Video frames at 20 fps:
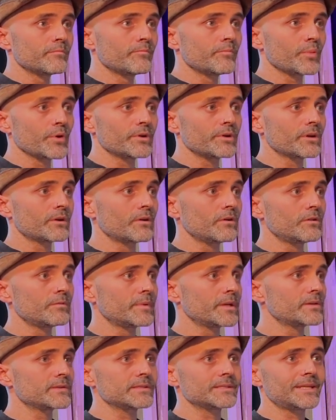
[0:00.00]
protocol,
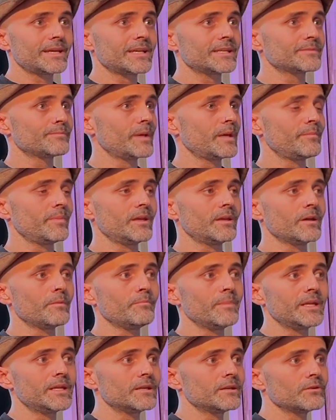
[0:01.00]
because it takes maybe a
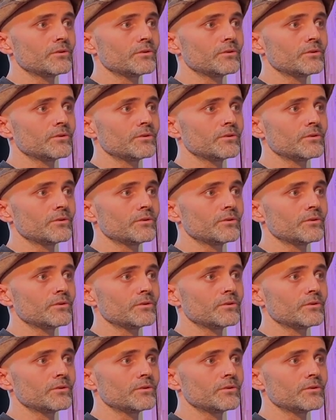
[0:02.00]
minute